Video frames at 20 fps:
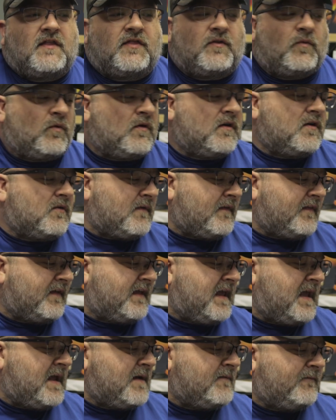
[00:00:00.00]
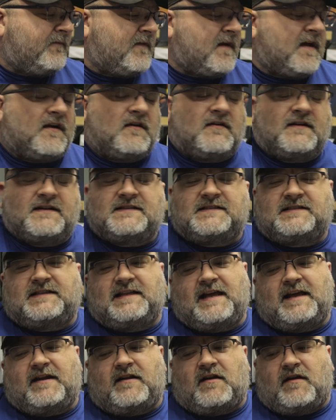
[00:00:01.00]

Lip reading: The word around the campfire is that